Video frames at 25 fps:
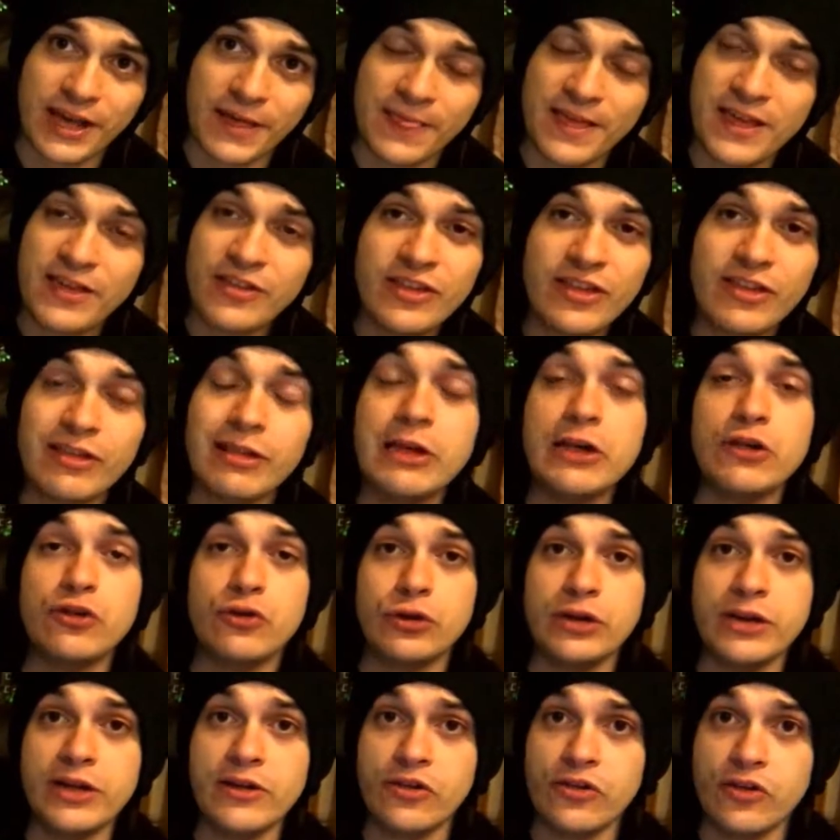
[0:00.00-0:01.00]
This is
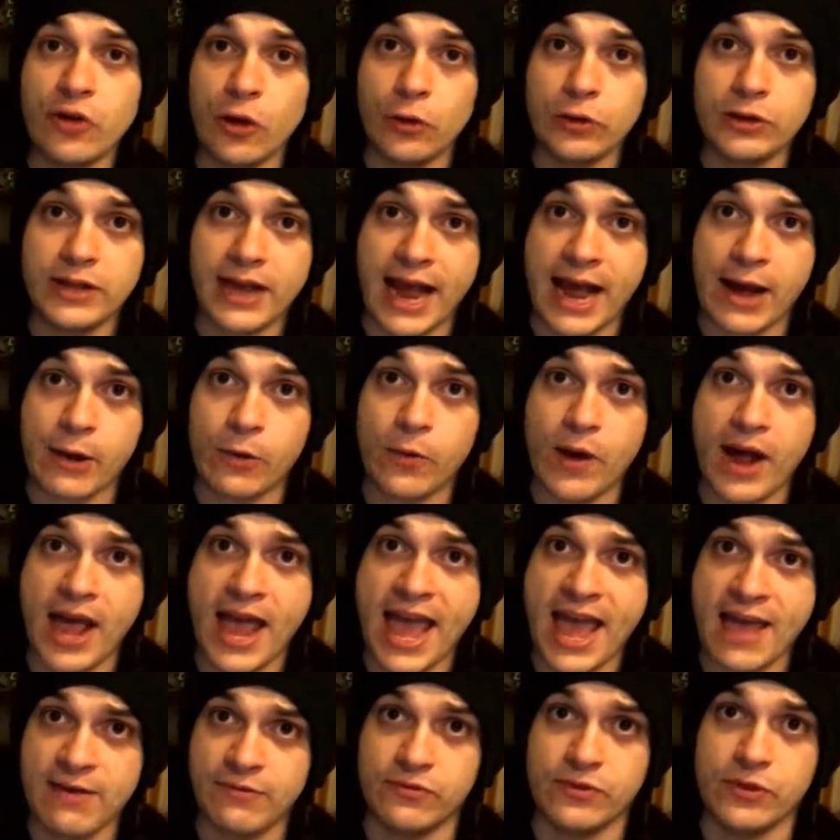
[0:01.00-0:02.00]
literally sold out
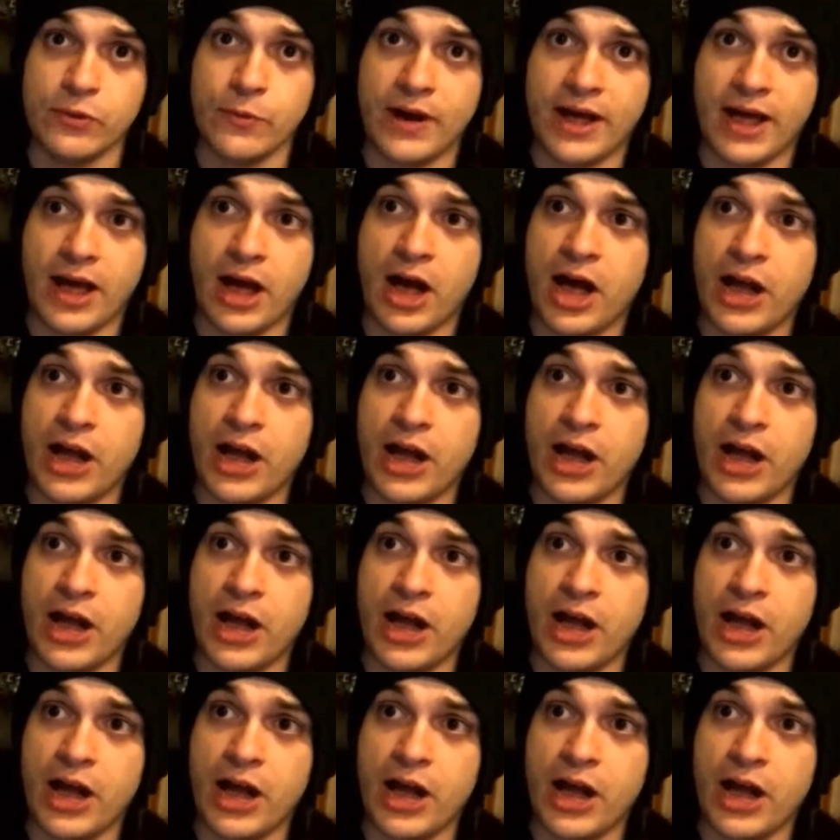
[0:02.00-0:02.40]
everywhere.